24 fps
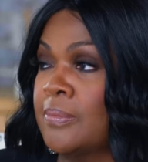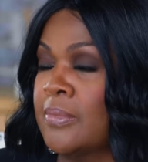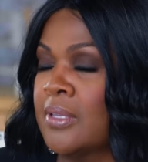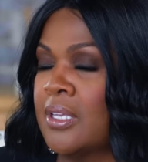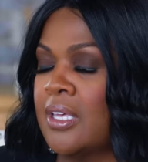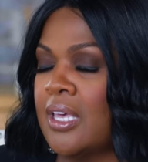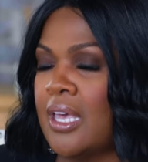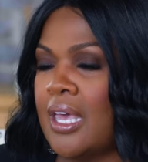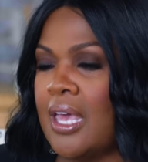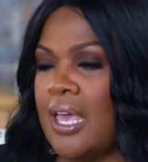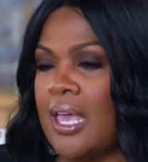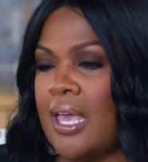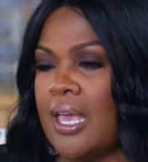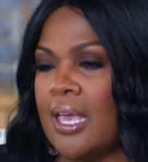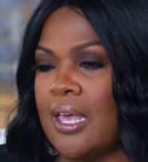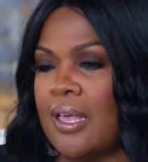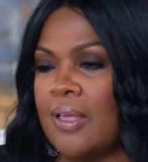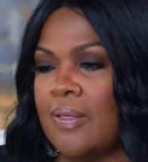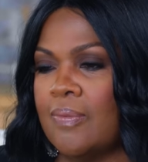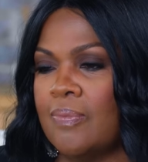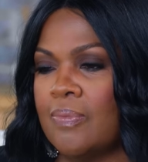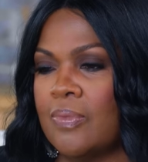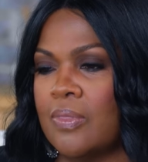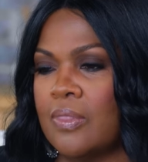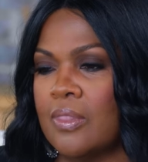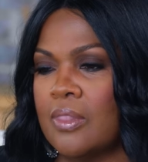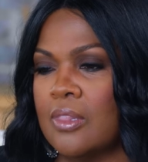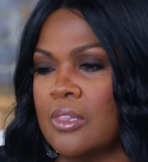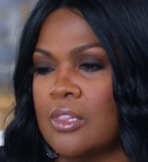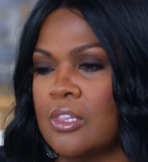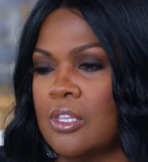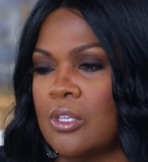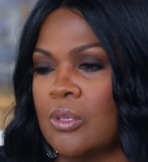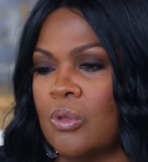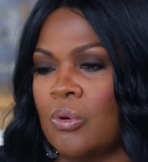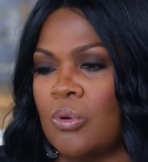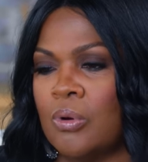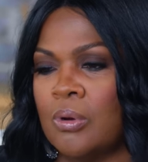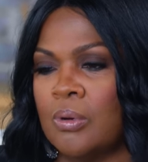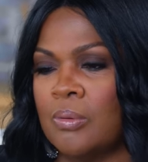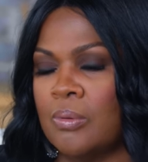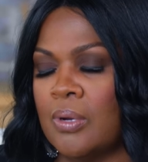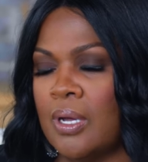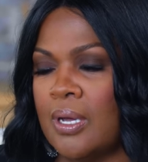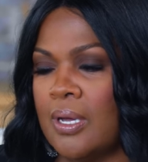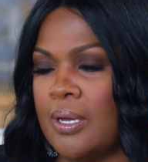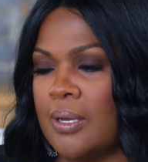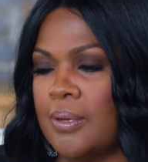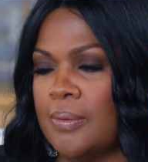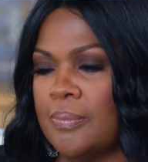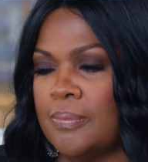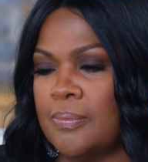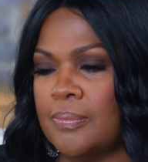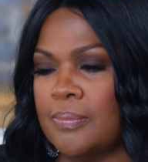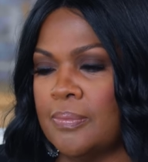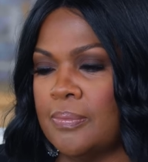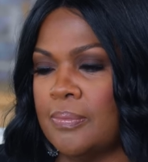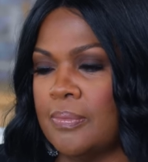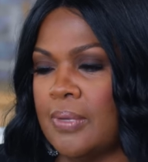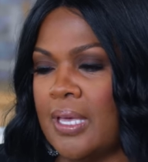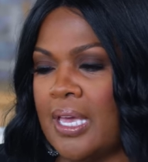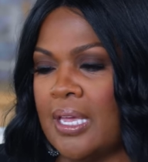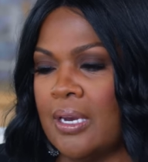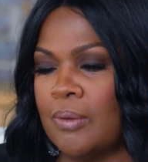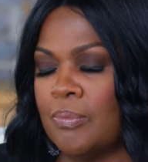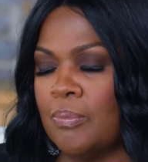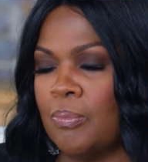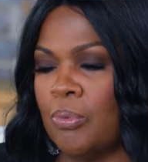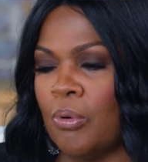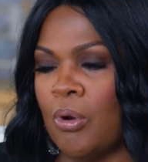Mm. And the Lord um, had